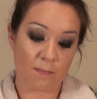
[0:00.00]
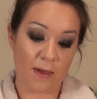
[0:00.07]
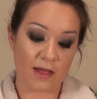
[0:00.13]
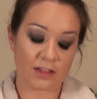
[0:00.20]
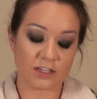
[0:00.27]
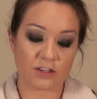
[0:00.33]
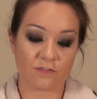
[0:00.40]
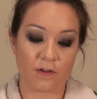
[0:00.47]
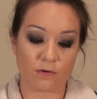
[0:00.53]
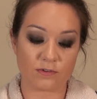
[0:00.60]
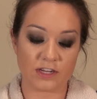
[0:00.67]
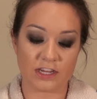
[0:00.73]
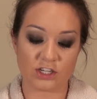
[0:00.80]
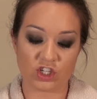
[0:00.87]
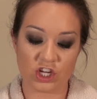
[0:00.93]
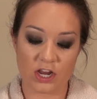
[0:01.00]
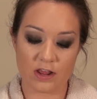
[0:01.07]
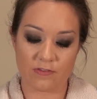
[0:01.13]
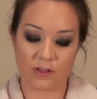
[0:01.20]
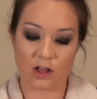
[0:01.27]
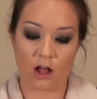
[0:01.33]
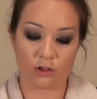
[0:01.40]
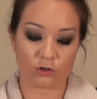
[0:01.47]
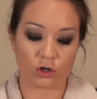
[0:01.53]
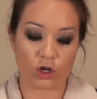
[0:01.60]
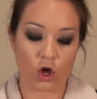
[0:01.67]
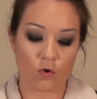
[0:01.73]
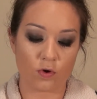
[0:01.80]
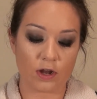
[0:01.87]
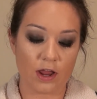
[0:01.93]
Balanced Foundation in the color
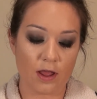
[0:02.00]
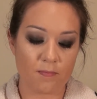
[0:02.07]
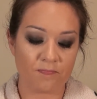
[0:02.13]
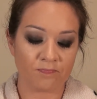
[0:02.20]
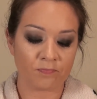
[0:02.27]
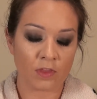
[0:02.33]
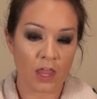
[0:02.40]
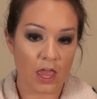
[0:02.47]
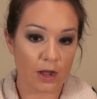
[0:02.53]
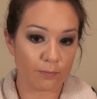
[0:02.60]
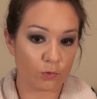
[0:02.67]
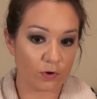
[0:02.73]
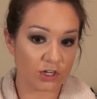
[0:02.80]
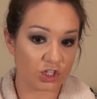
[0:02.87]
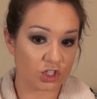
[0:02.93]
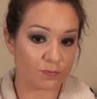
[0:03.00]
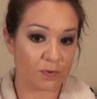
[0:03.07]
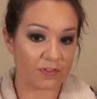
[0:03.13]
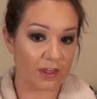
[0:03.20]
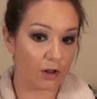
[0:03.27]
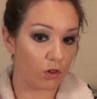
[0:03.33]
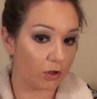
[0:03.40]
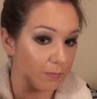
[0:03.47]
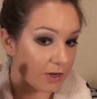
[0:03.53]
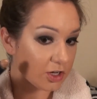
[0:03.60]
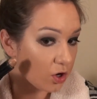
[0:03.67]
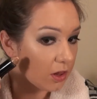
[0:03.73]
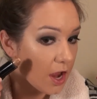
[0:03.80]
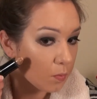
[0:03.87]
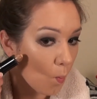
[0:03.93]
Coconut. And I'm going to just put that
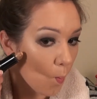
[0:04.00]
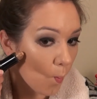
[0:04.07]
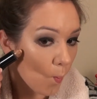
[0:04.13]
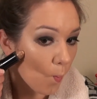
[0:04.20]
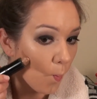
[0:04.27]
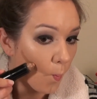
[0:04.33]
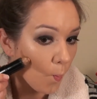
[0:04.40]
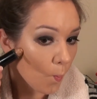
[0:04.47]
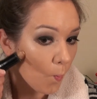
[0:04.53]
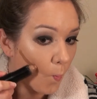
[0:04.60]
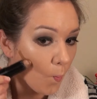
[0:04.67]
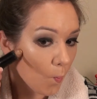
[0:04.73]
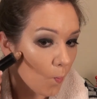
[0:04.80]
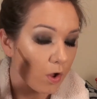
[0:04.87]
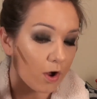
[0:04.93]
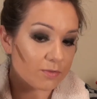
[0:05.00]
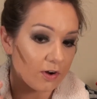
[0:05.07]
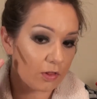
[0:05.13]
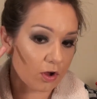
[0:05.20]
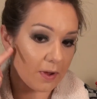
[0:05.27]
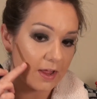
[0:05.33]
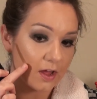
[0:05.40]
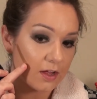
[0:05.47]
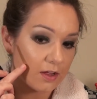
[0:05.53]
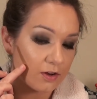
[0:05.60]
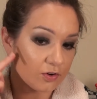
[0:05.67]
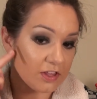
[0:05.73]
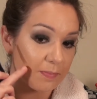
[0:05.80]
underneath my cheekbones first,